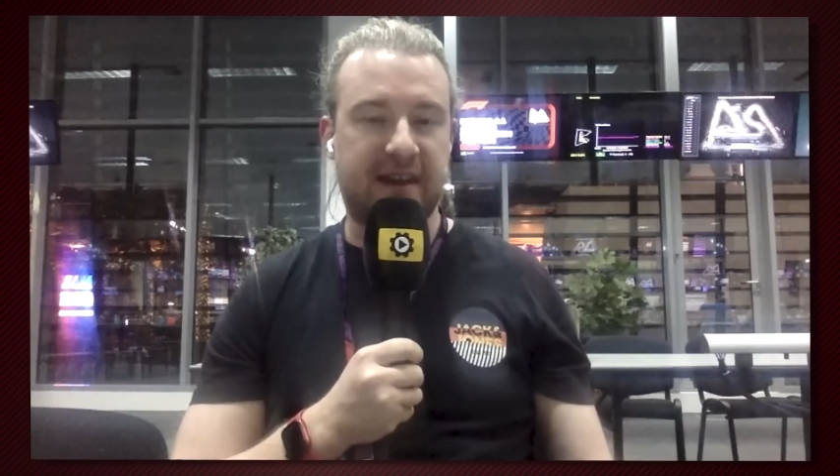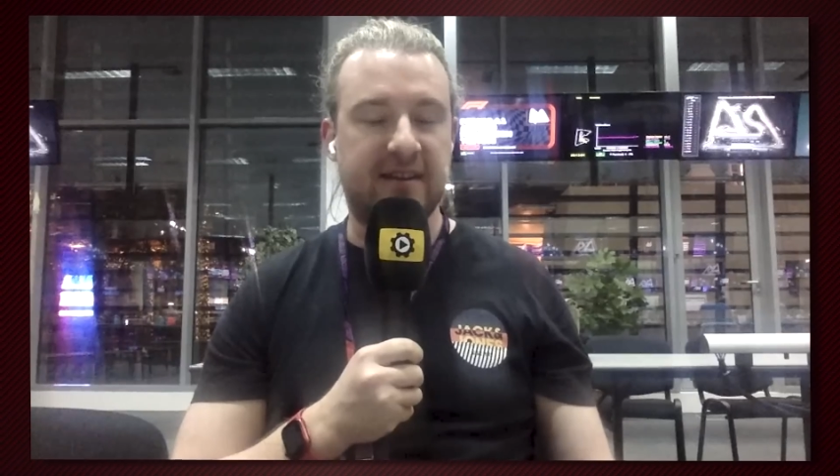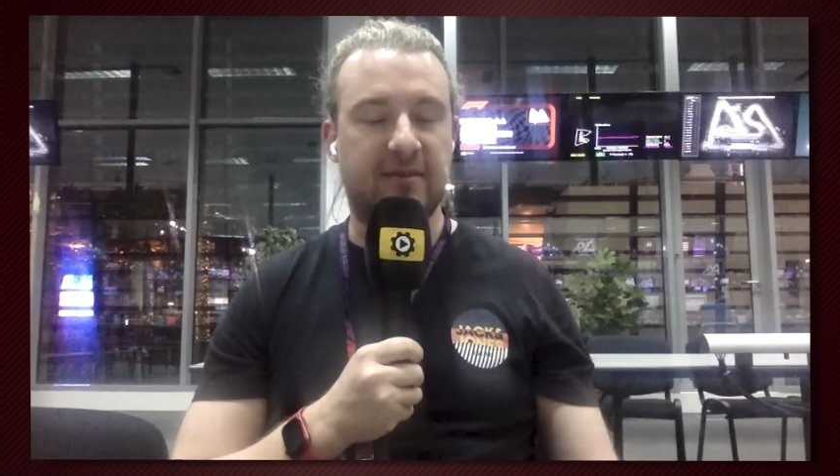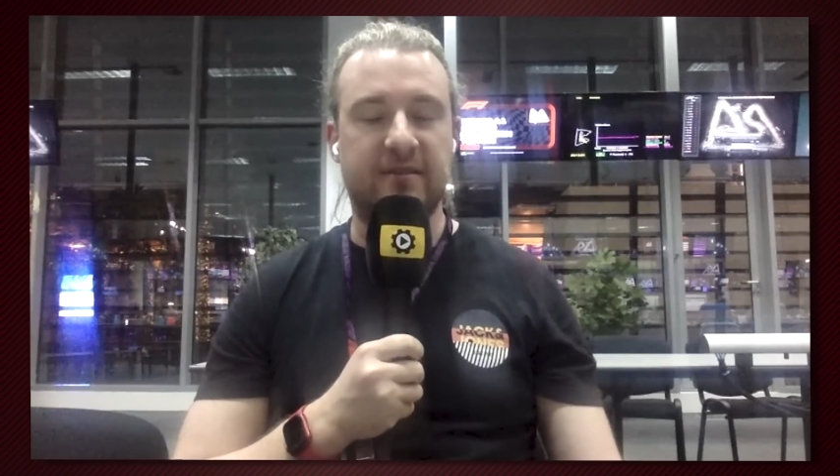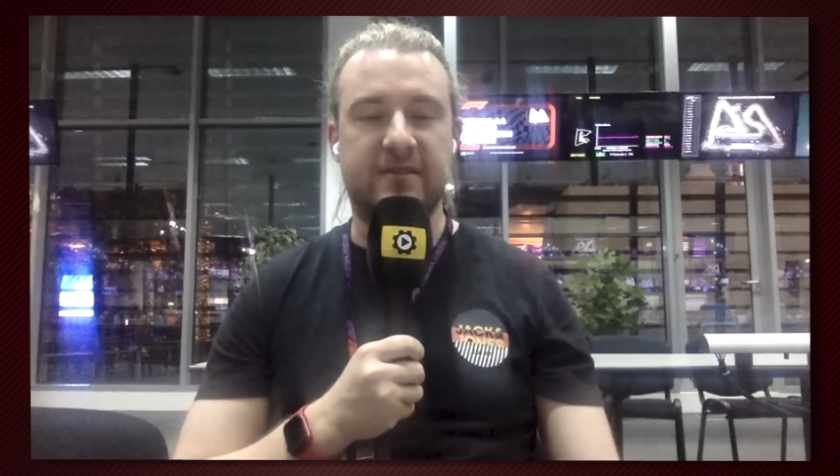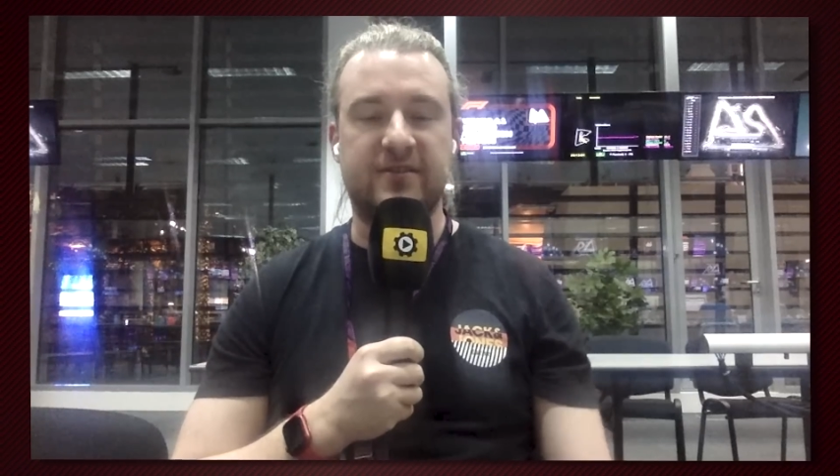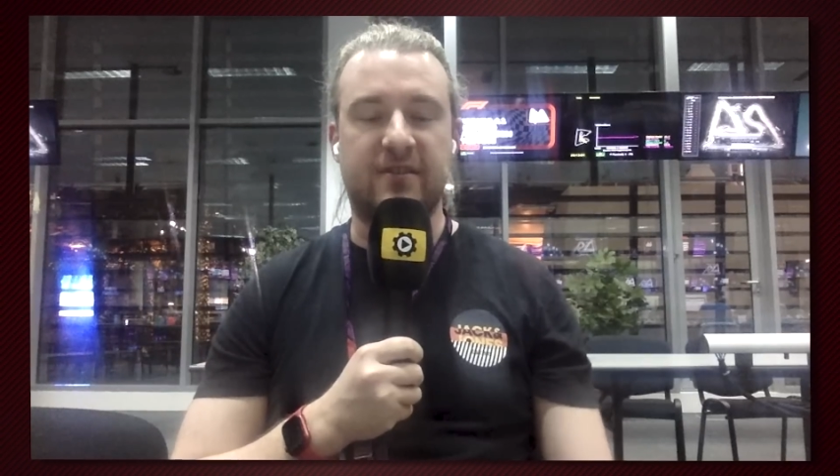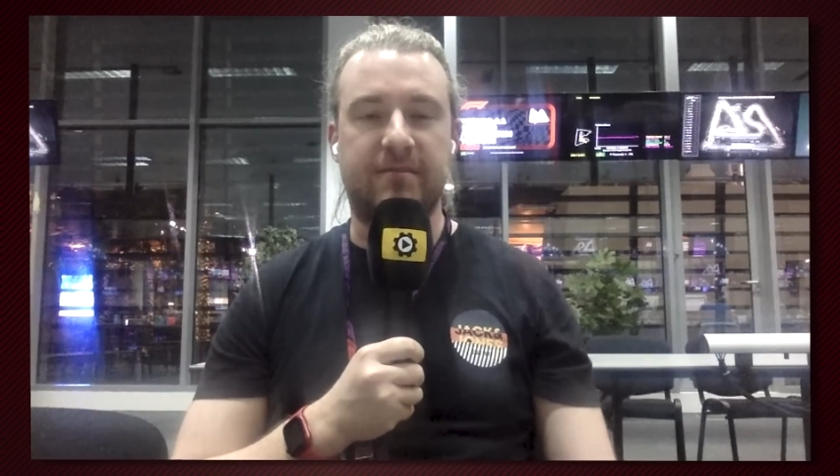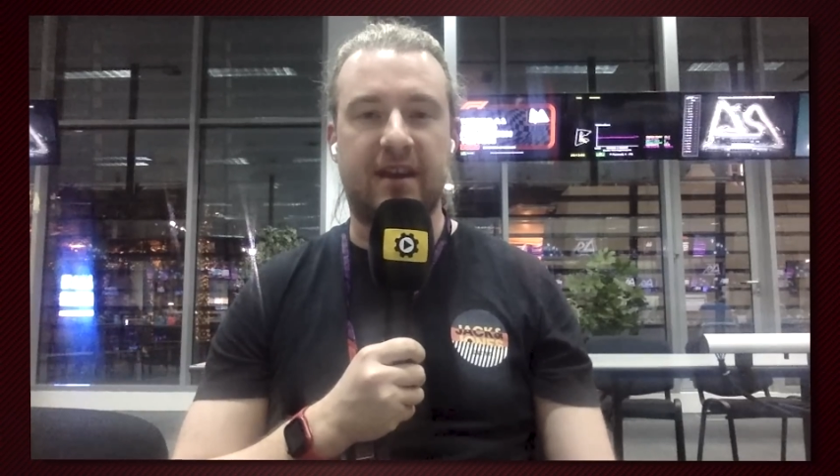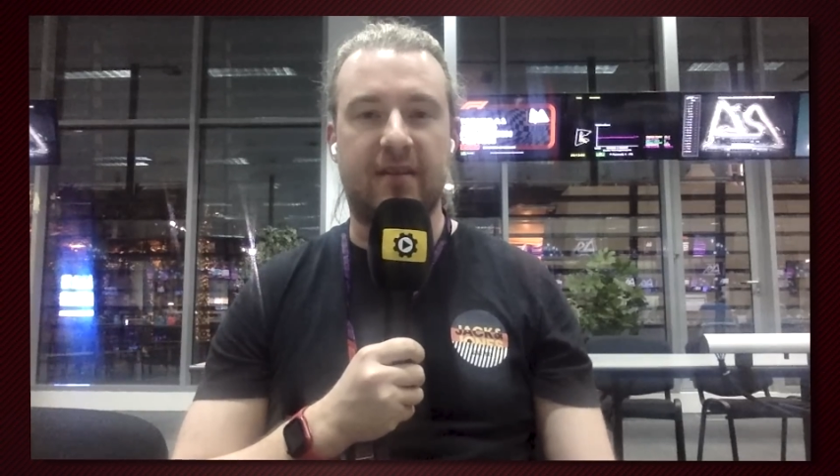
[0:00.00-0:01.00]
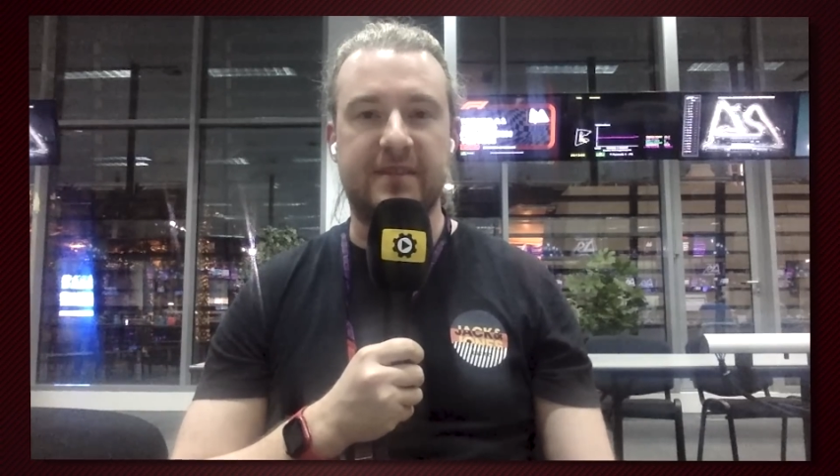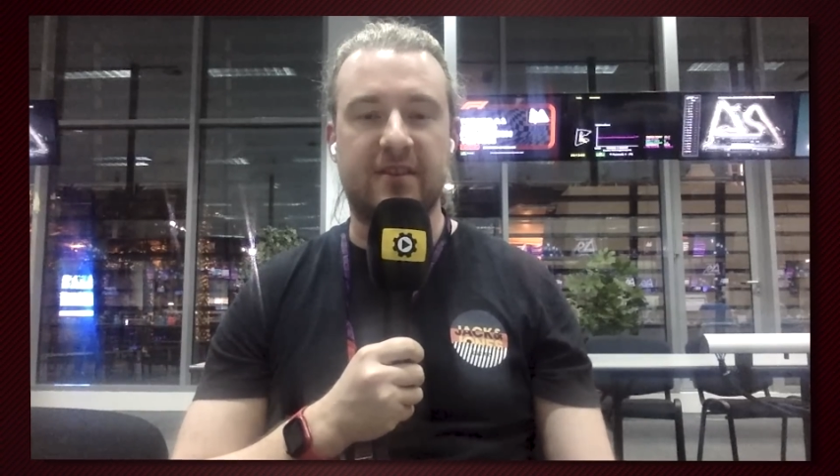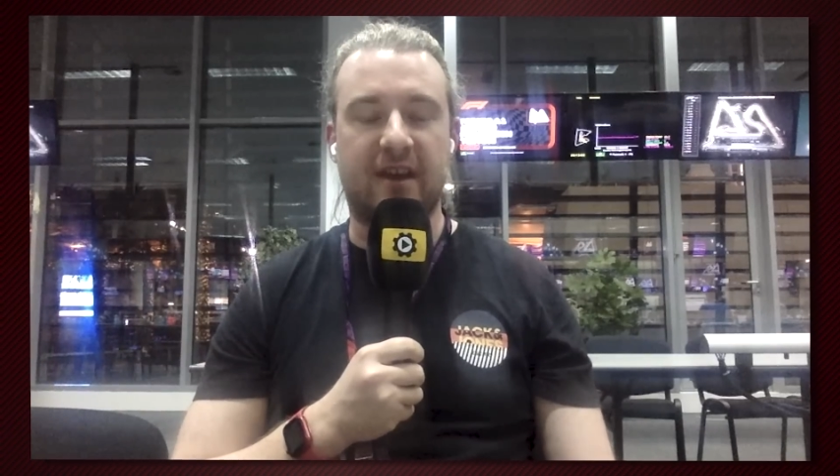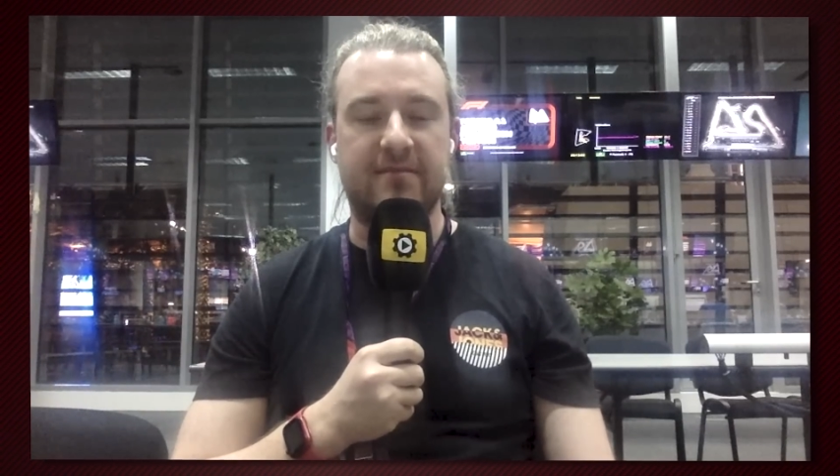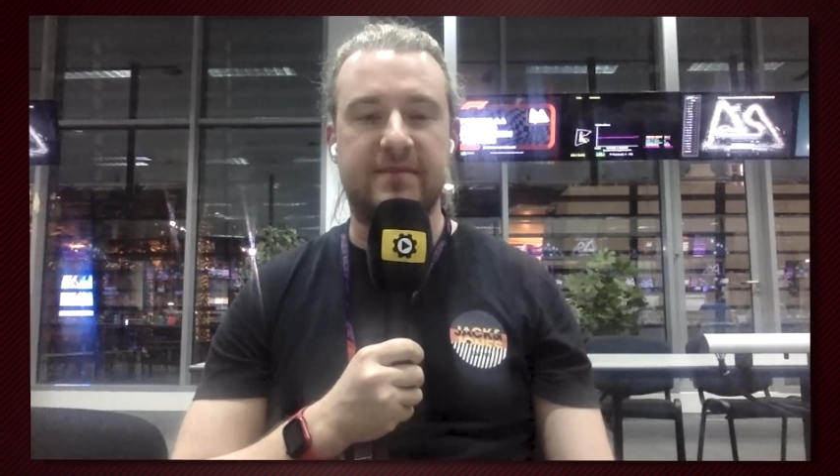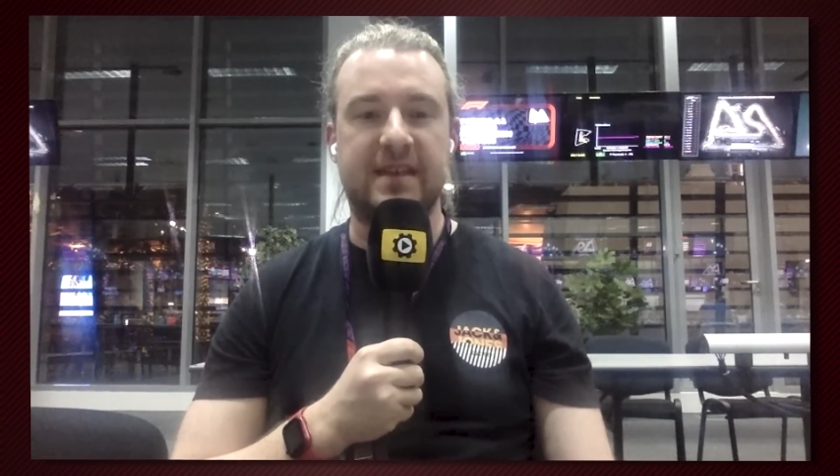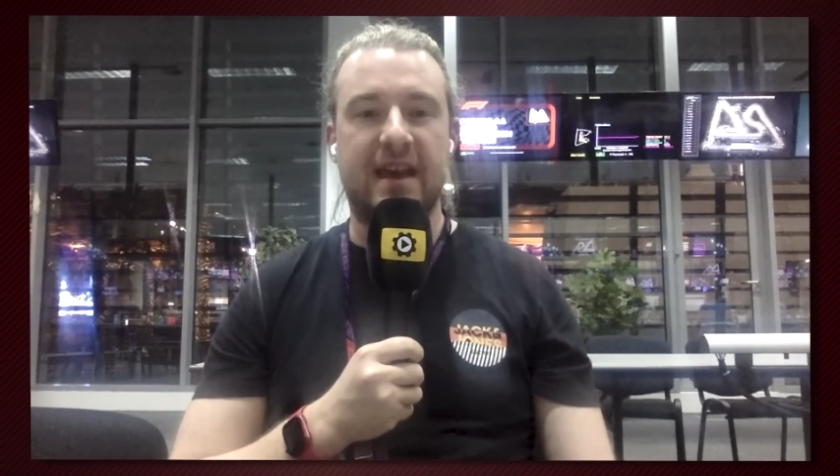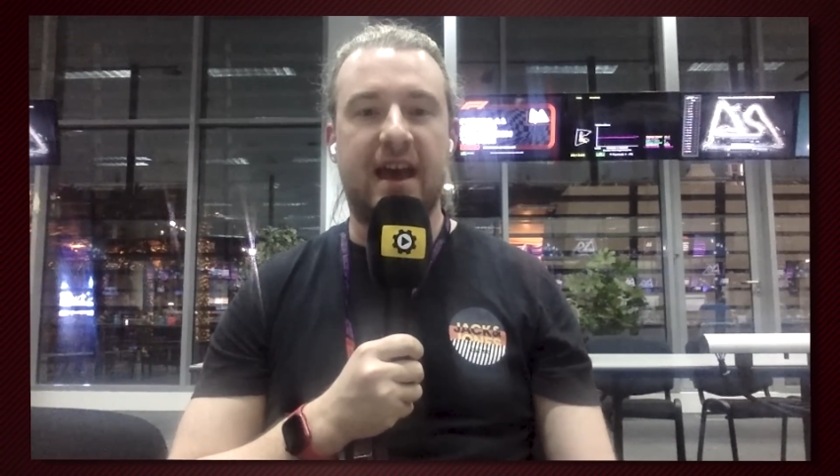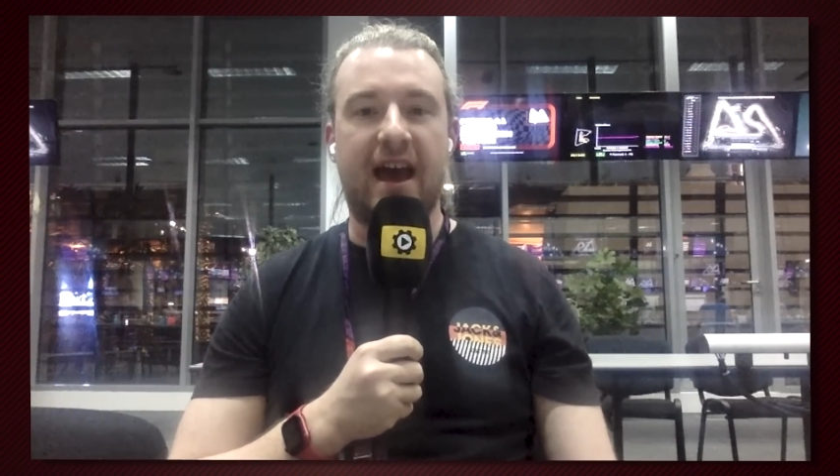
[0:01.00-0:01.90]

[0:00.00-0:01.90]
Fernando Alonso jumping up the times